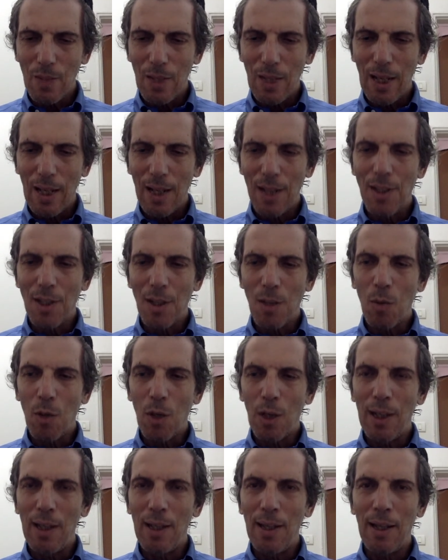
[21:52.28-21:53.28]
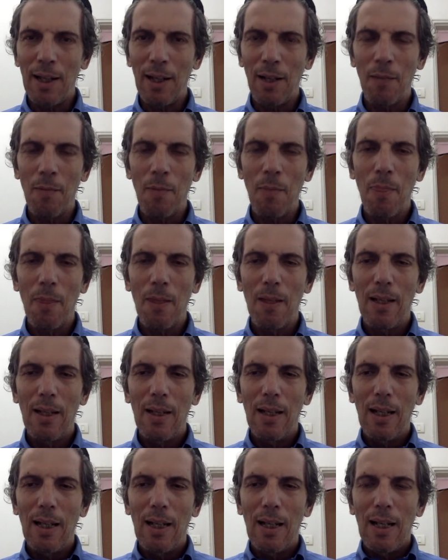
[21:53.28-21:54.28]
And somewhere in there,
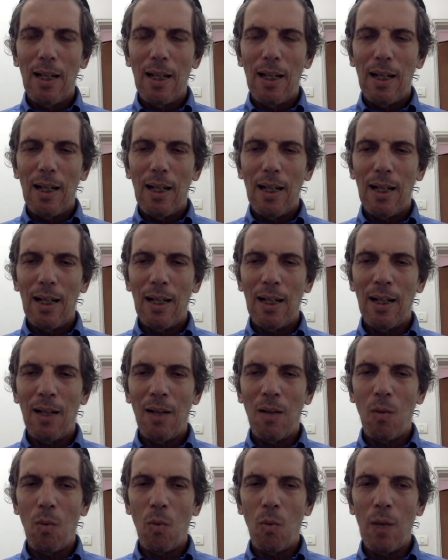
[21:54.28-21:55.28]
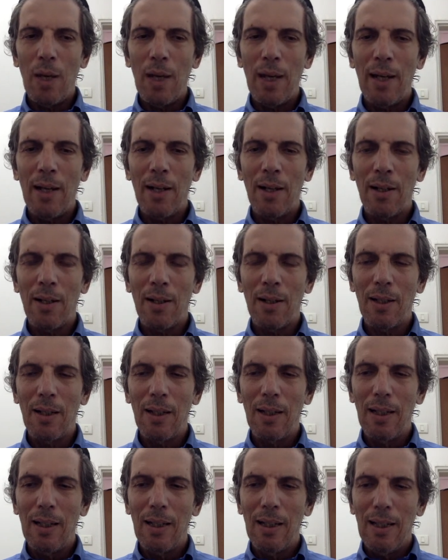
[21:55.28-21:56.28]
uh, where
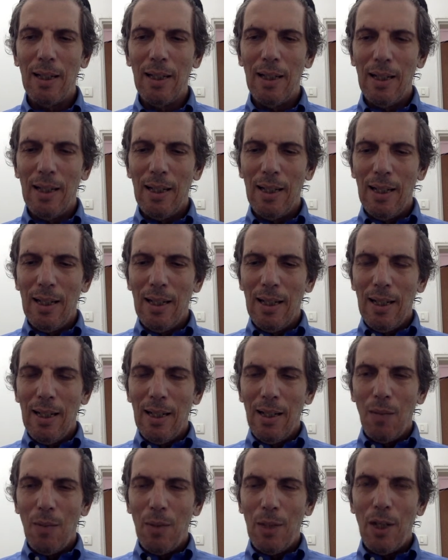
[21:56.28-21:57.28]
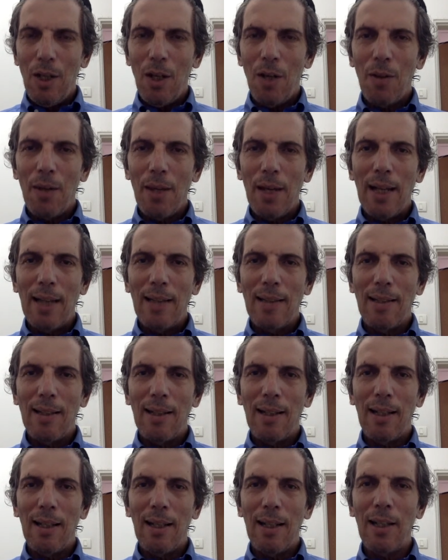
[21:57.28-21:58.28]
we know that
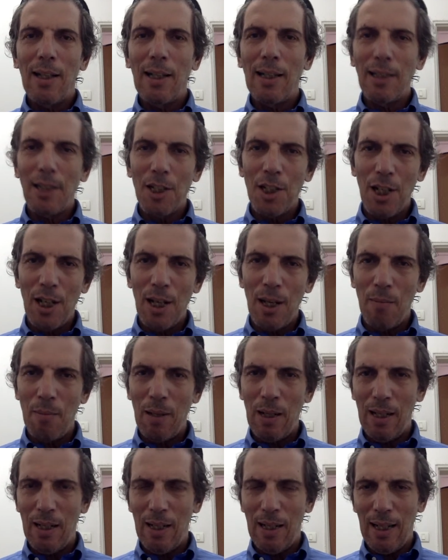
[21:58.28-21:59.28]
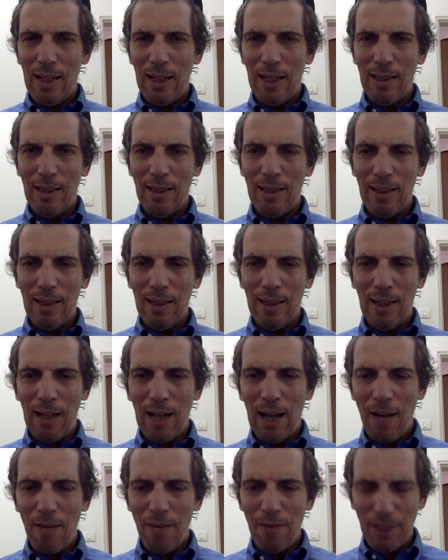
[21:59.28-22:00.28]
uh, Irat Hashem and, and uh,
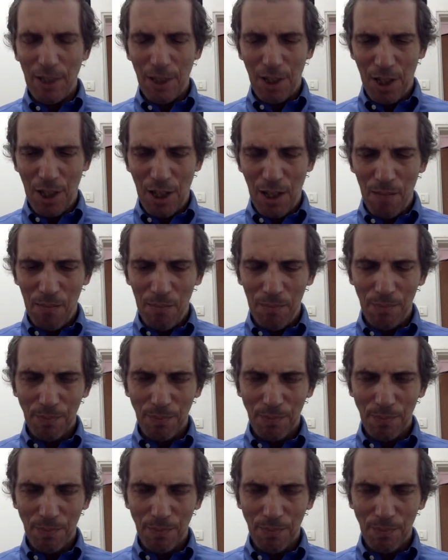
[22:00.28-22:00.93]
Avat Hashem